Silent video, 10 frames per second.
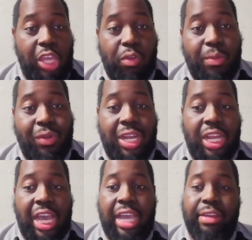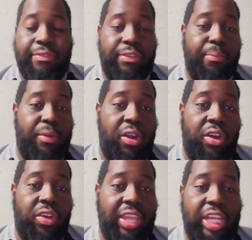He will be on a
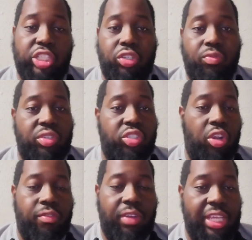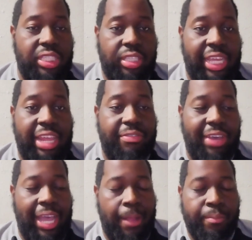non-football injured reserve list,
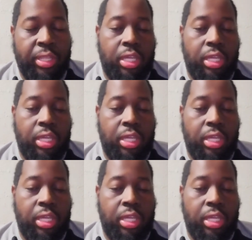NFI,